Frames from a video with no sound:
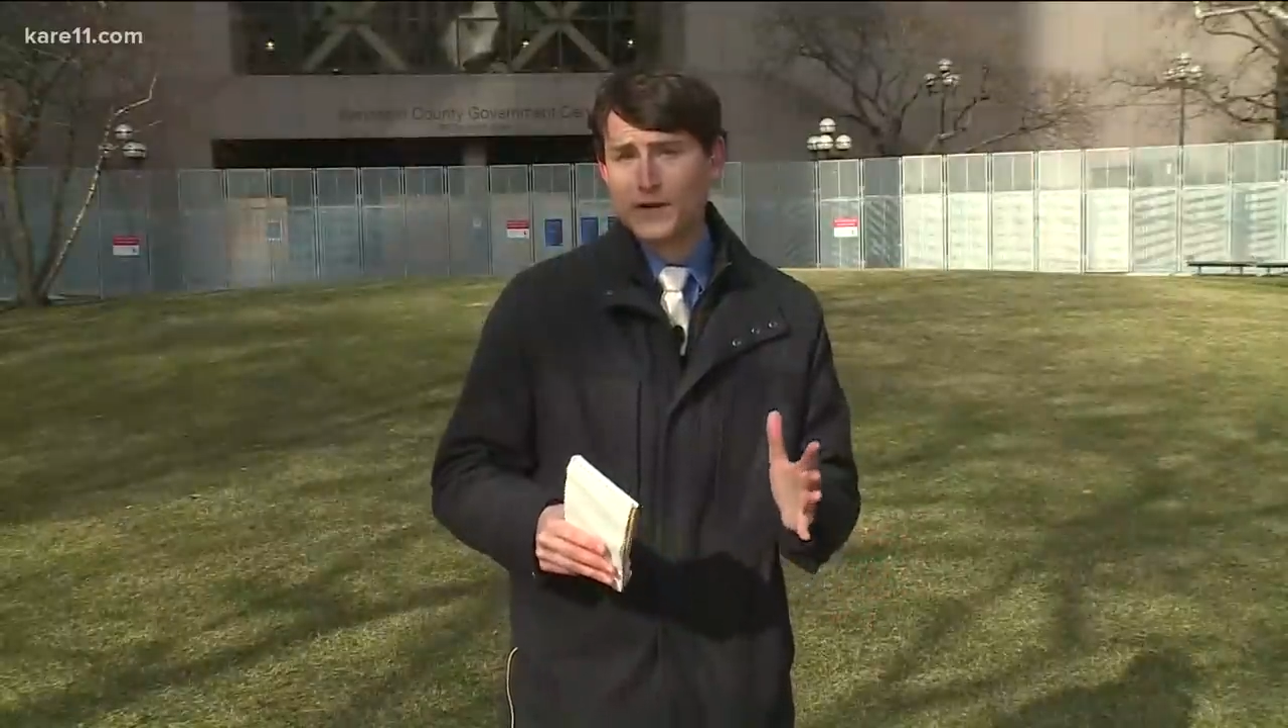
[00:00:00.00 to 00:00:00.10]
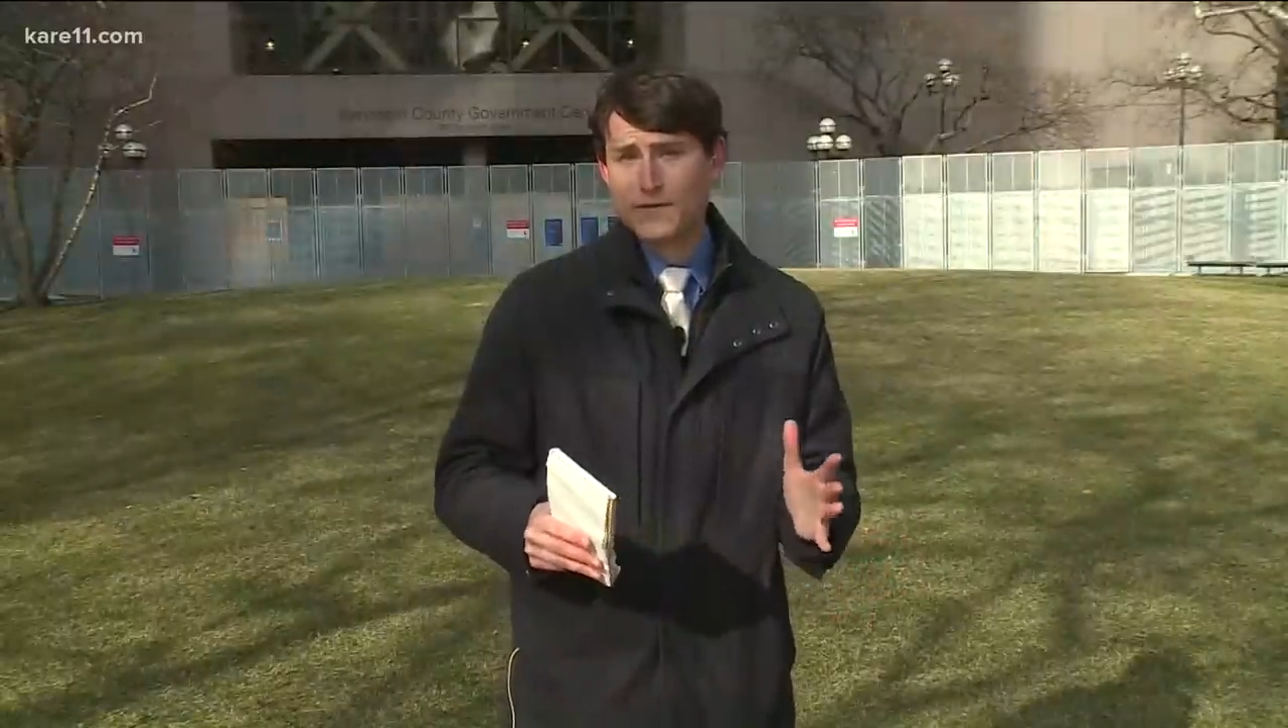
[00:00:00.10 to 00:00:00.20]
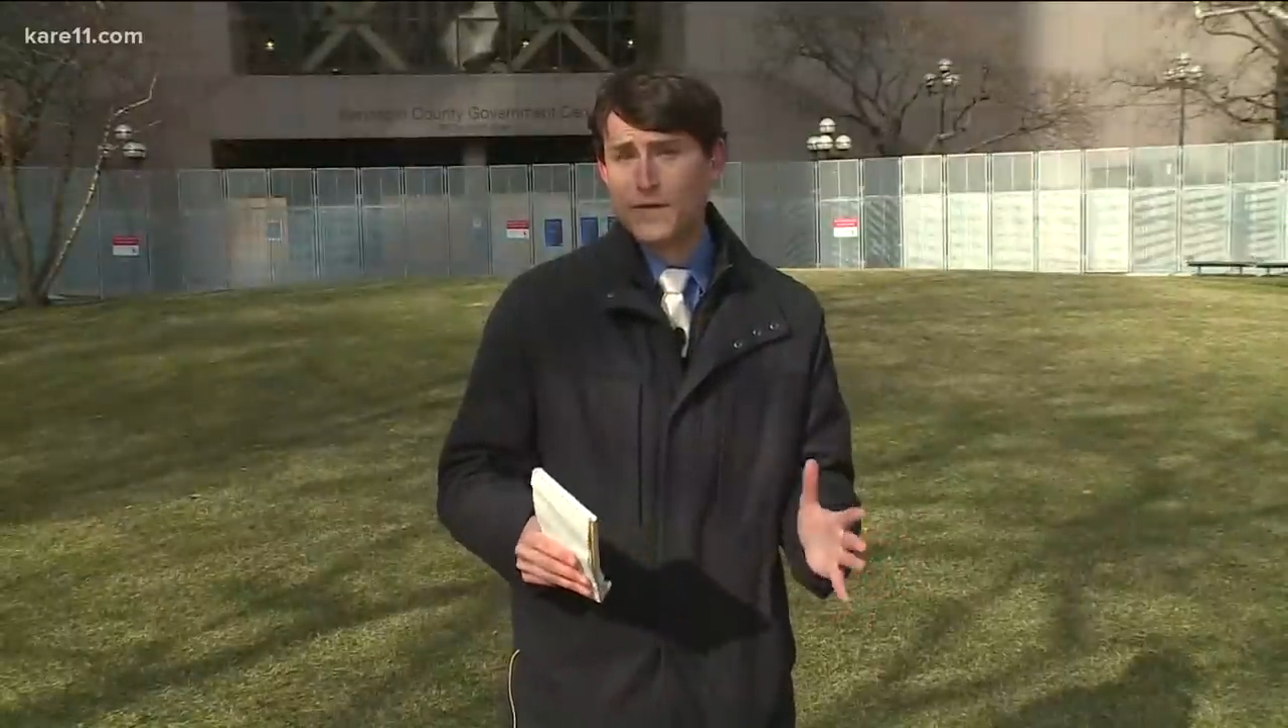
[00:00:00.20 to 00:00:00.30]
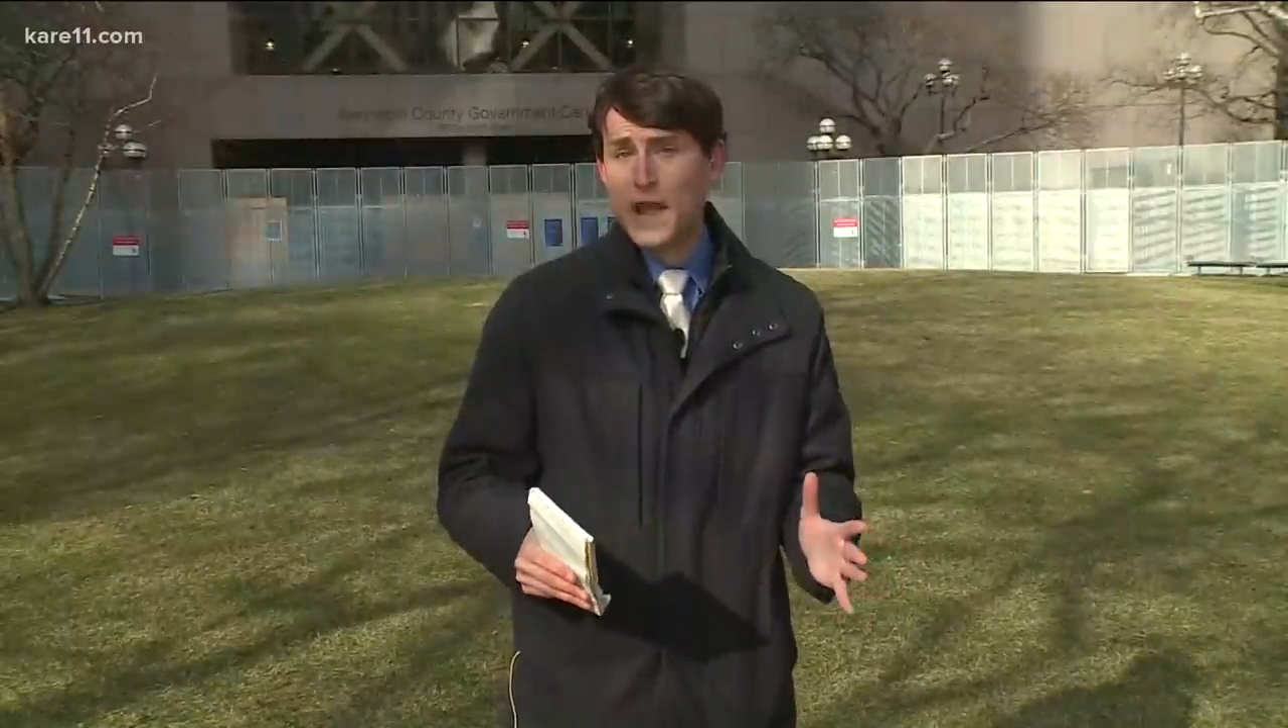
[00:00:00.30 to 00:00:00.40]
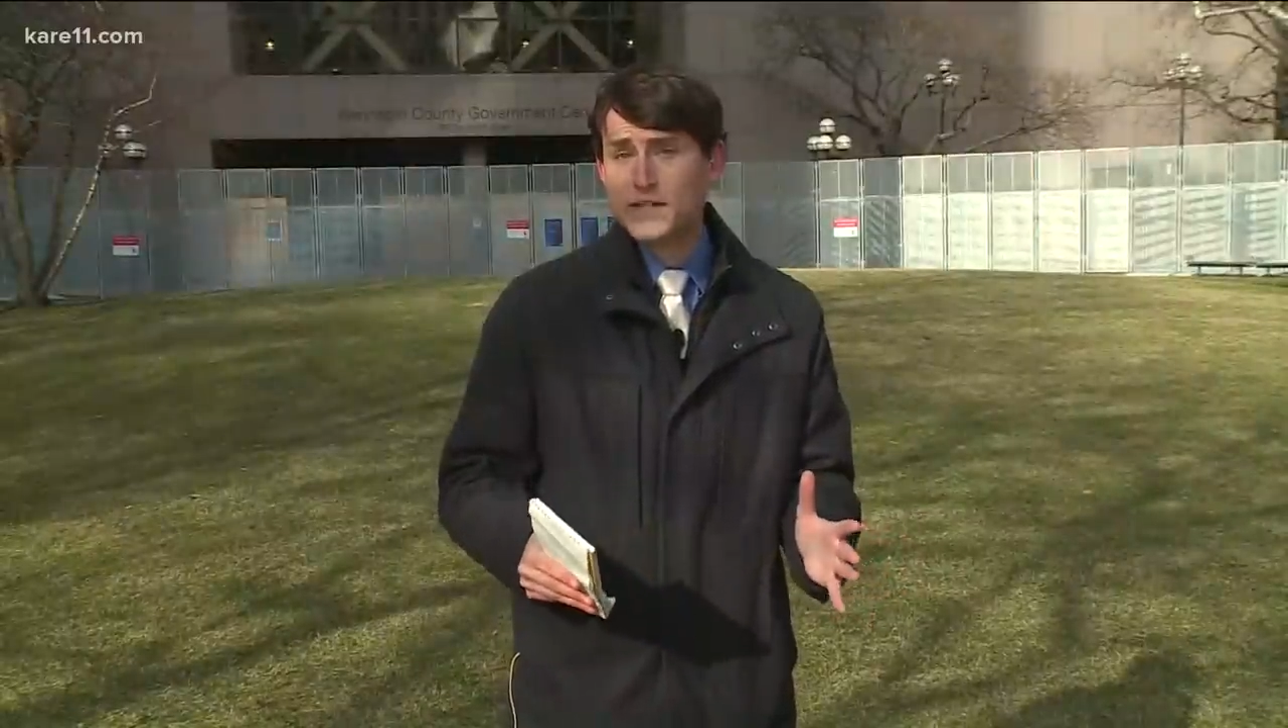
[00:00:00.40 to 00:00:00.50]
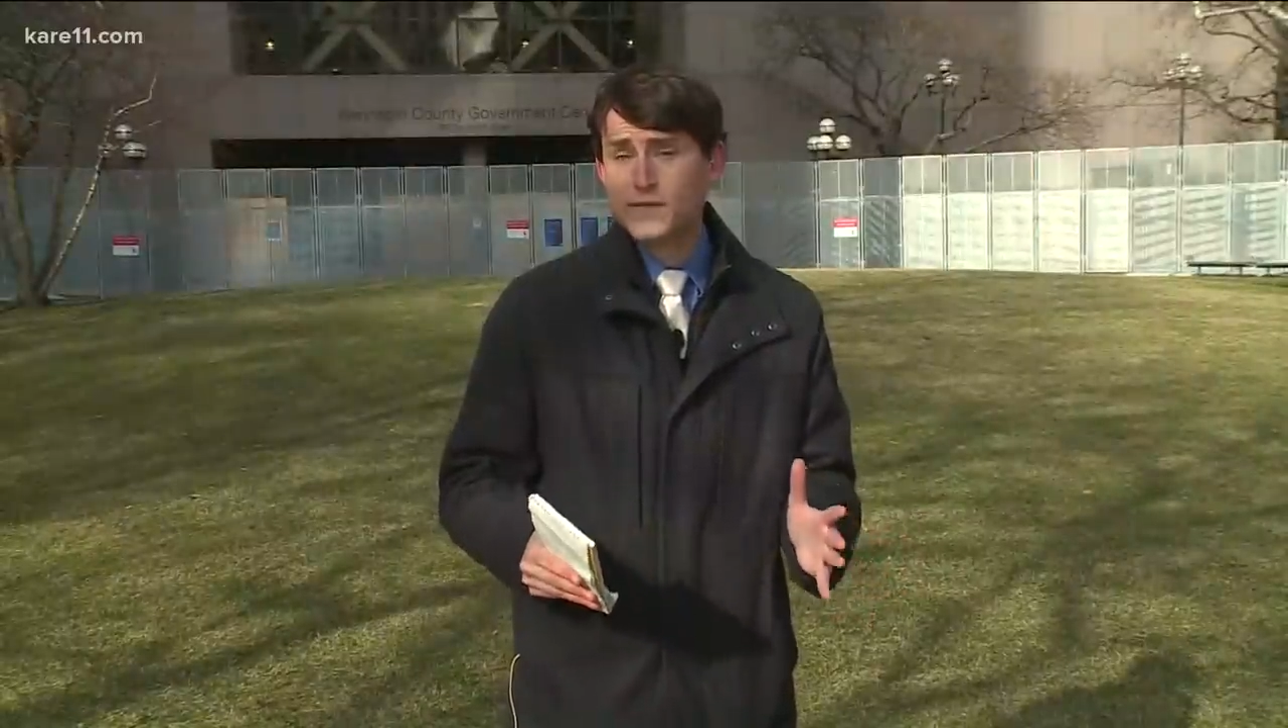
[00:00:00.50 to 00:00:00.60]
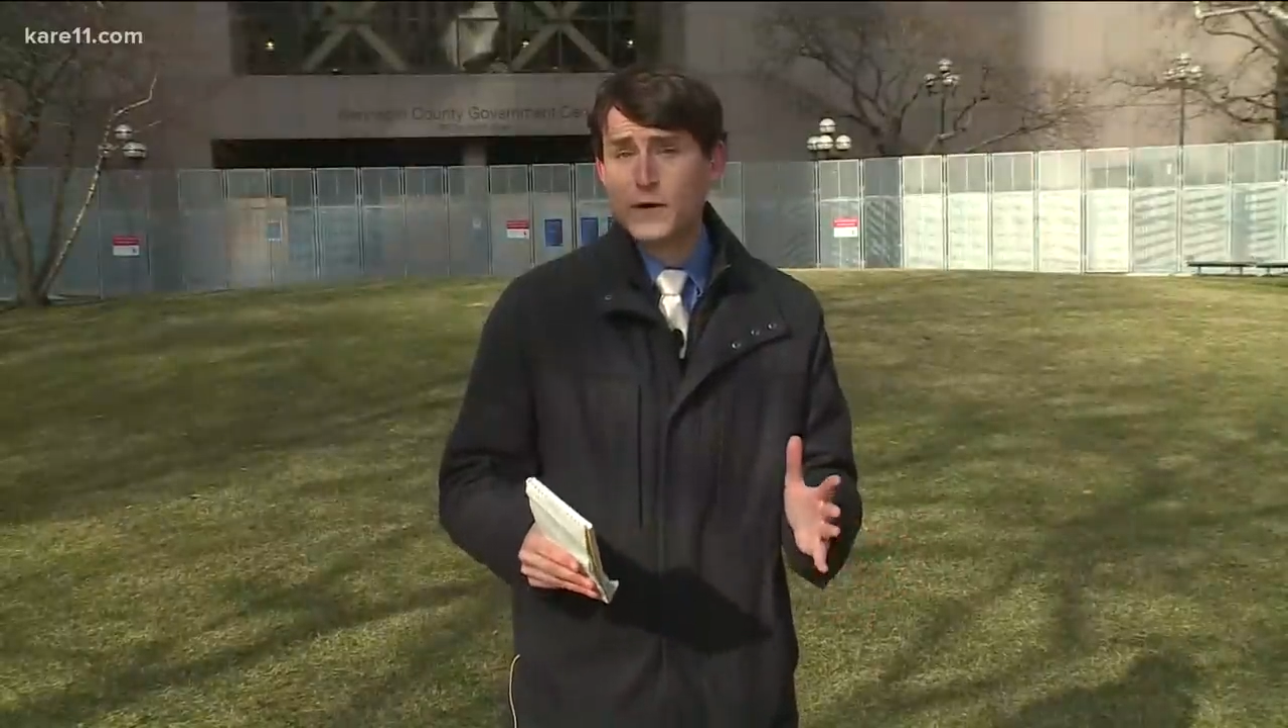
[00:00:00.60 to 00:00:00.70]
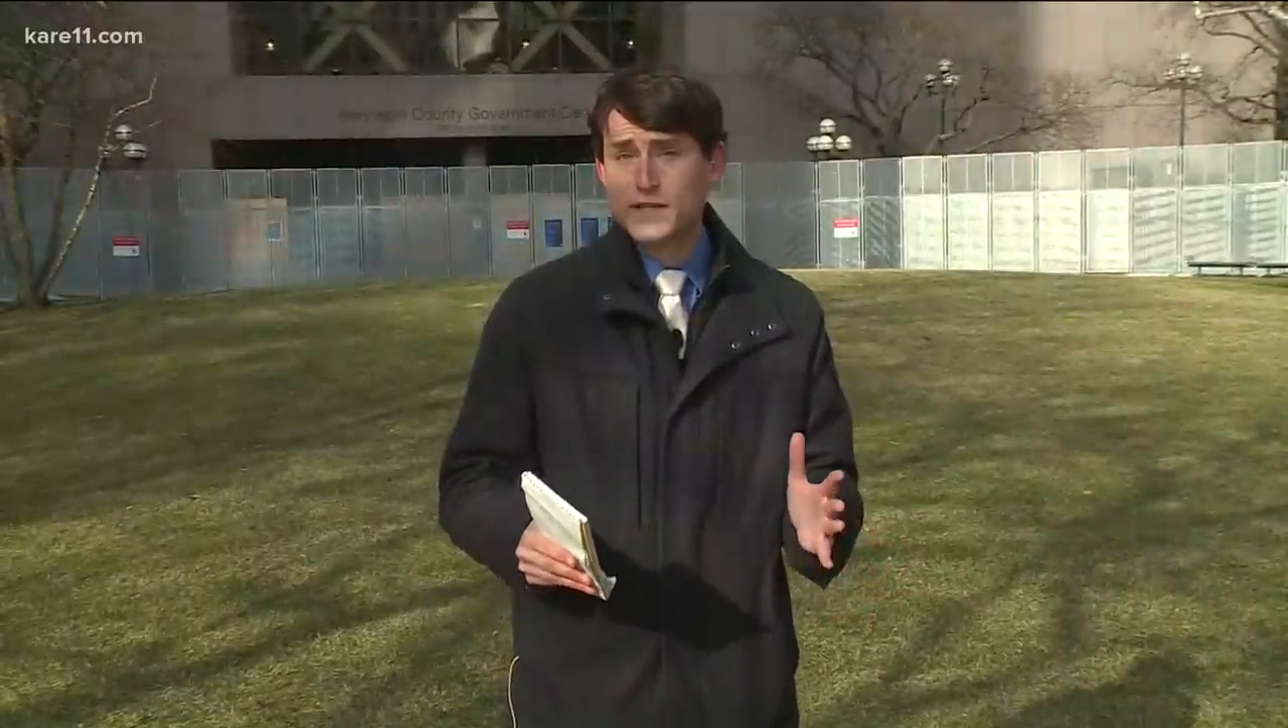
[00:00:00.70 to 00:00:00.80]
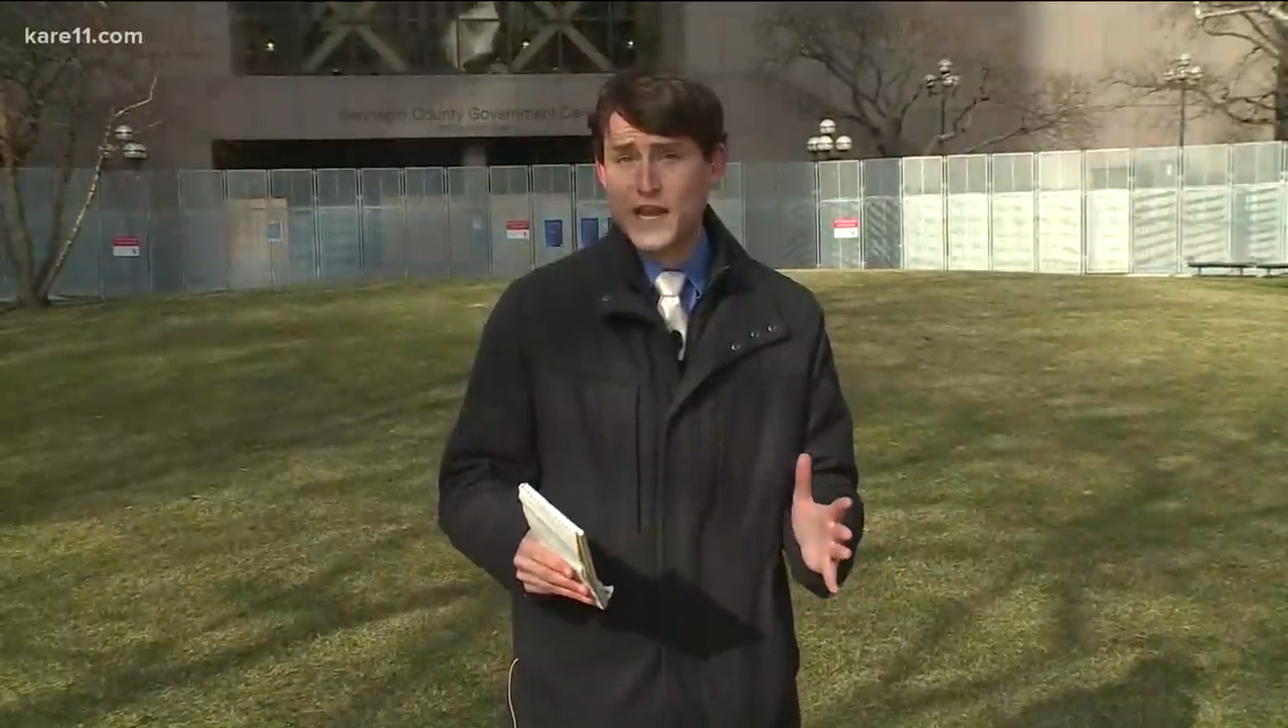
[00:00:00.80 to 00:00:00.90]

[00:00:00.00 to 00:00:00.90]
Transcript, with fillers: defense for